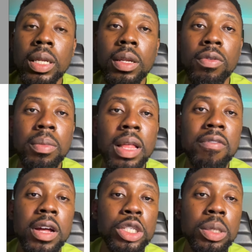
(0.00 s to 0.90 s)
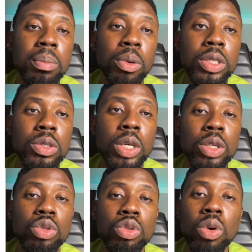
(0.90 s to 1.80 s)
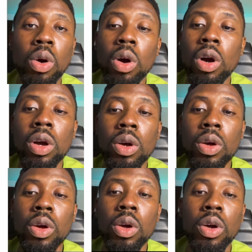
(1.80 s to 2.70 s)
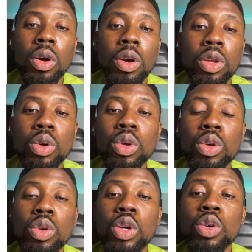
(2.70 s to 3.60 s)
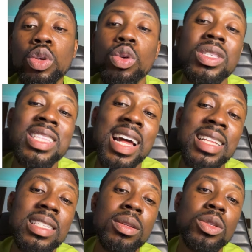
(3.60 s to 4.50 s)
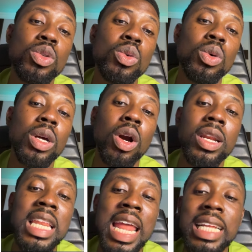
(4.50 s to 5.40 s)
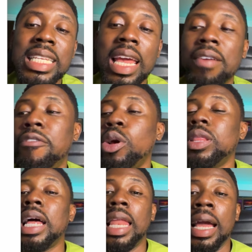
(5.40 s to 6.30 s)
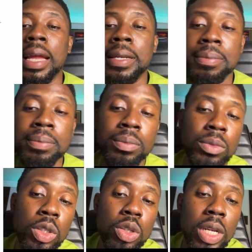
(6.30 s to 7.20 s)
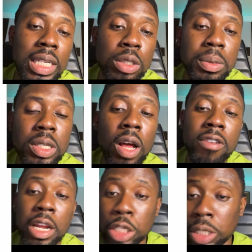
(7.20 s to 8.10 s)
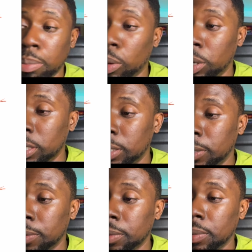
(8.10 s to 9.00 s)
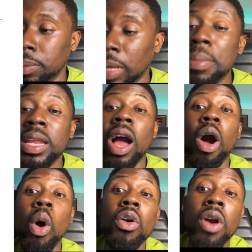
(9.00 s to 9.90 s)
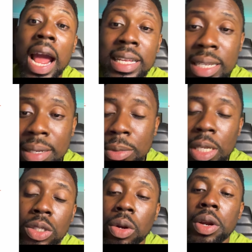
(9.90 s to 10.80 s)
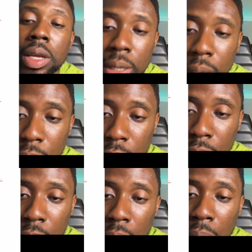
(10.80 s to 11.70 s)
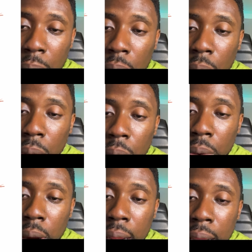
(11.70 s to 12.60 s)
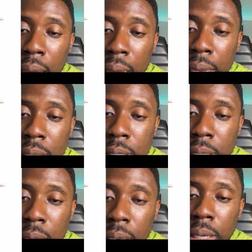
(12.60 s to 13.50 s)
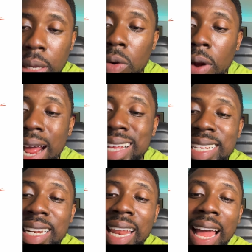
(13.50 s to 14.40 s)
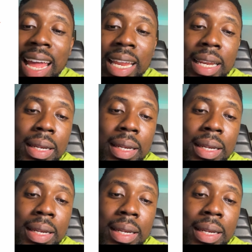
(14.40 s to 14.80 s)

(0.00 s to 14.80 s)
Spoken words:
you could draw, you use that to connect every other line. So let's assume this is our vanishing point. I mean our horizon, sorry. Our horizon line.